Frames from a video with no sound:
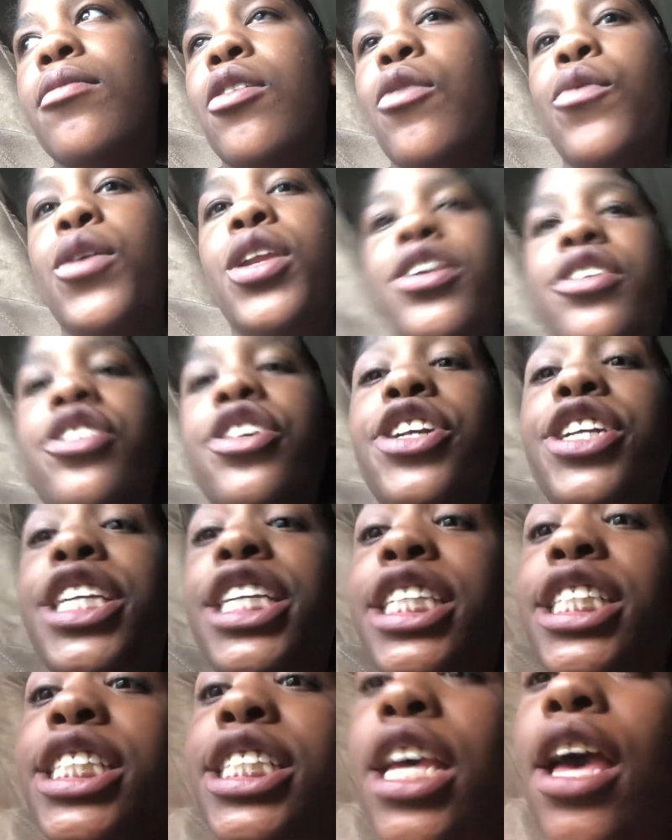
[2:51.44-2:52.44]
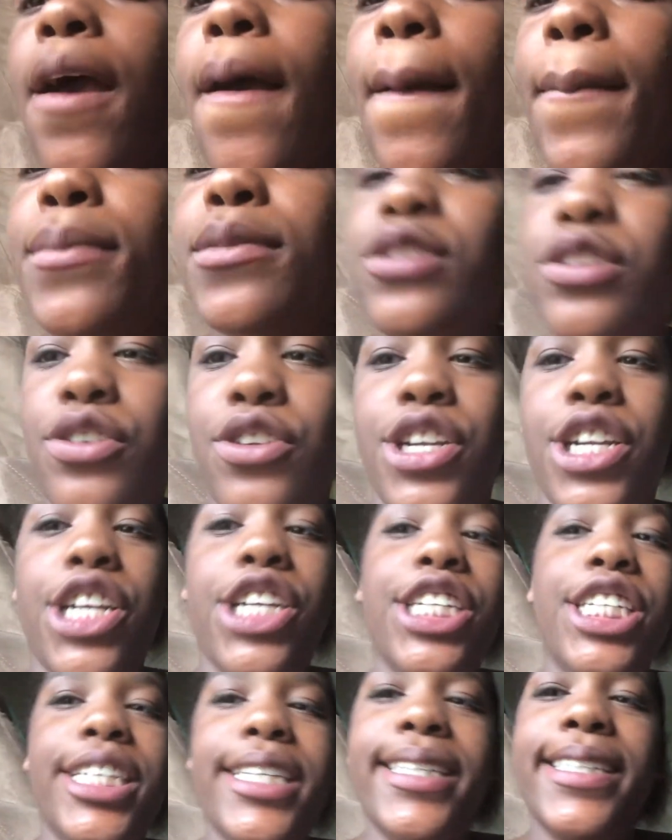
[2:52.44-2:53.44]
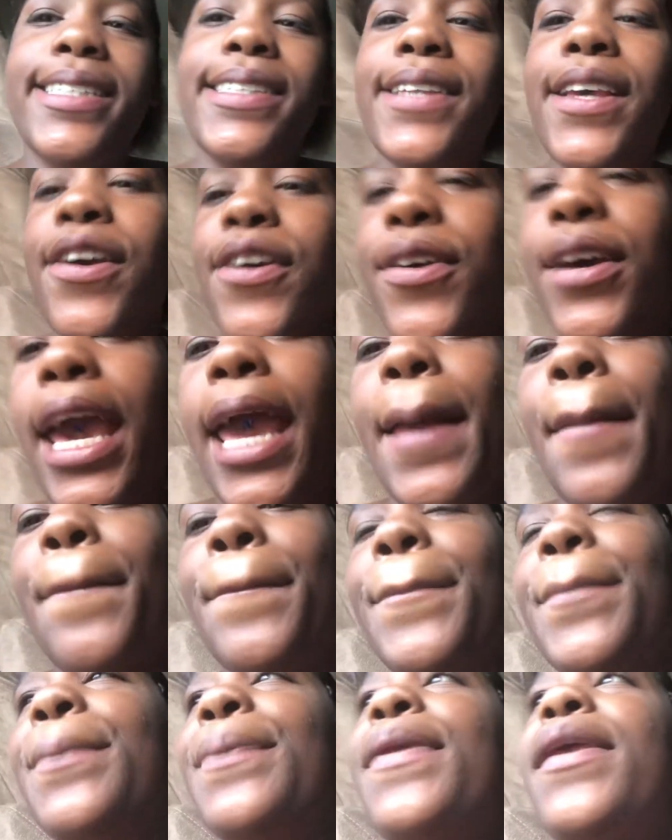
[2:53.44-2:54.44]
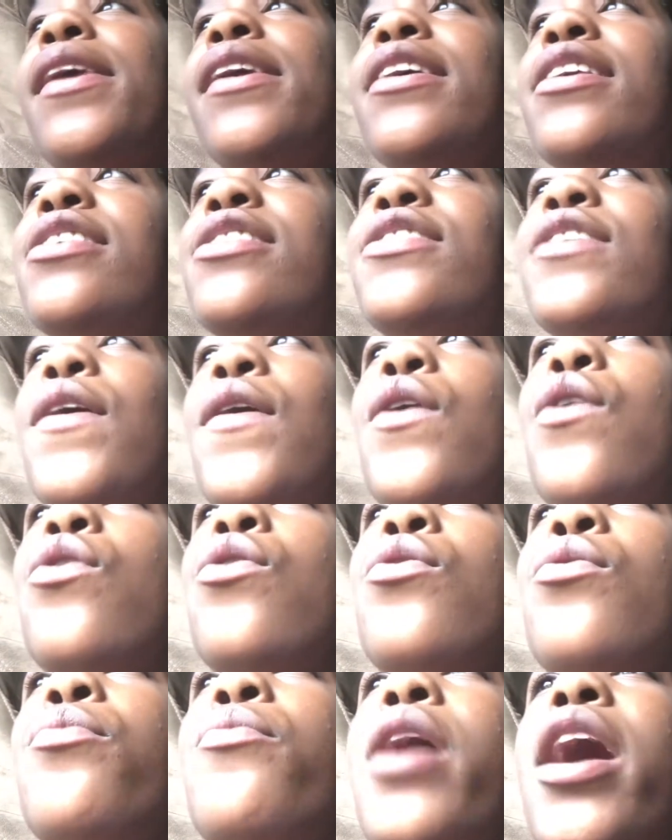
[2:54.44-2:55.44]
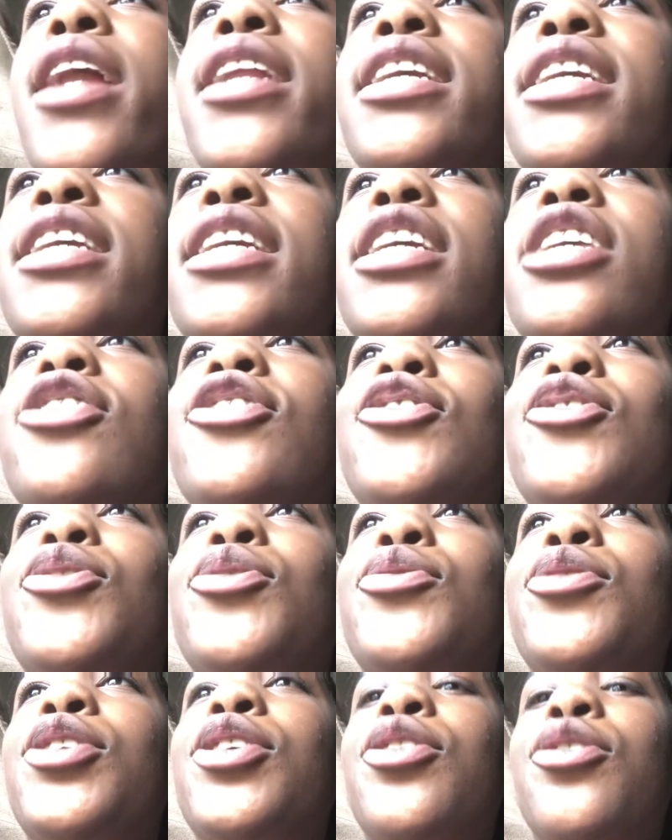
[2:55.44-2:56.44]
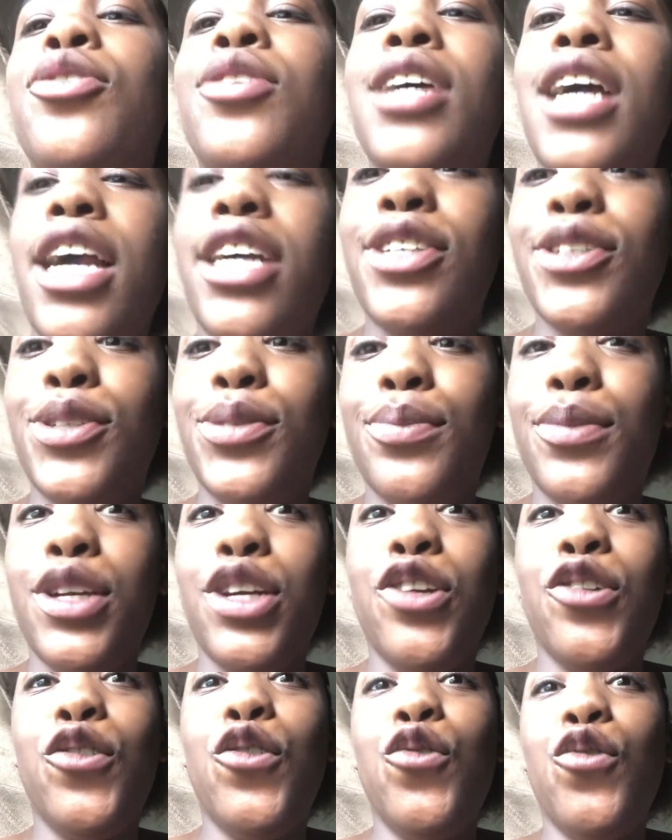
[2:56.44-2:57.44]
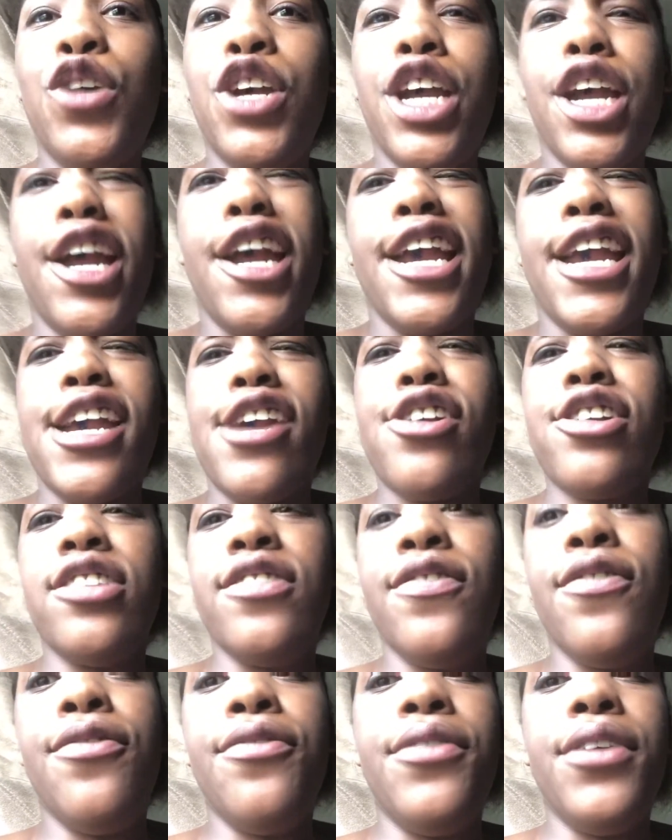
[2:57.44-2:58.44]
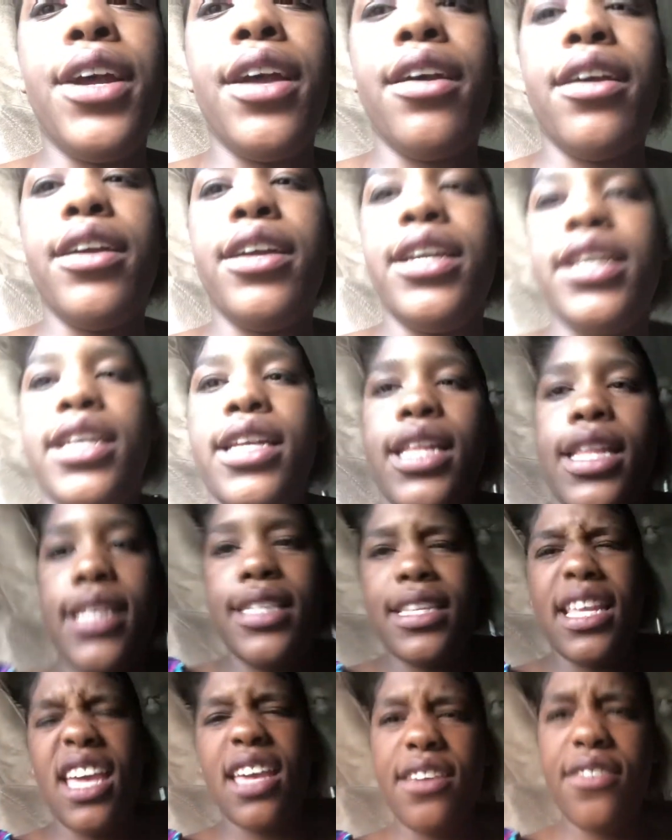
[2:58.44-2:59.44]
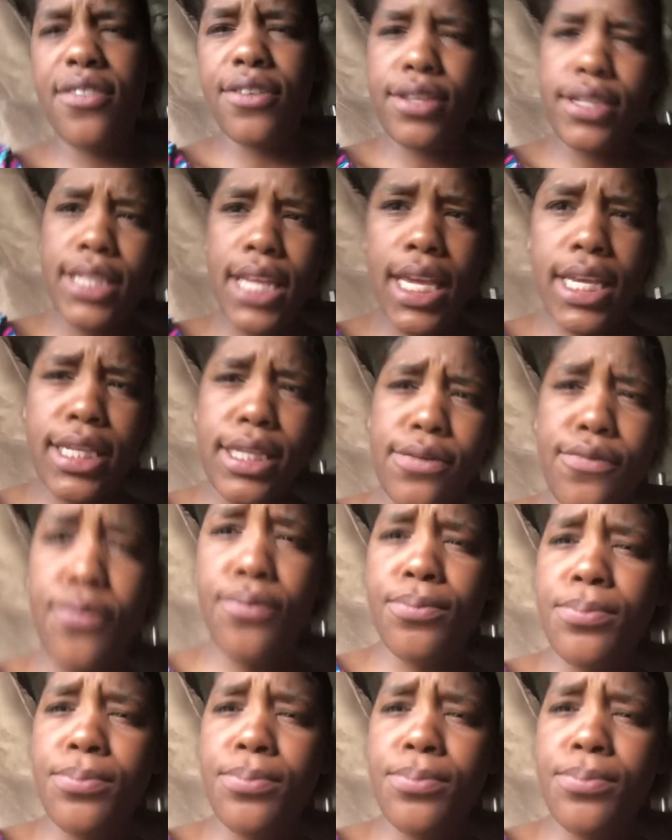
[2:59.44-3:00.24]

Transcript: what else? Her needs. I'm sorry, her needs. Okay. So Bonnie is a two-year-old cocker spaniel, and her hair is very. It's like it's like a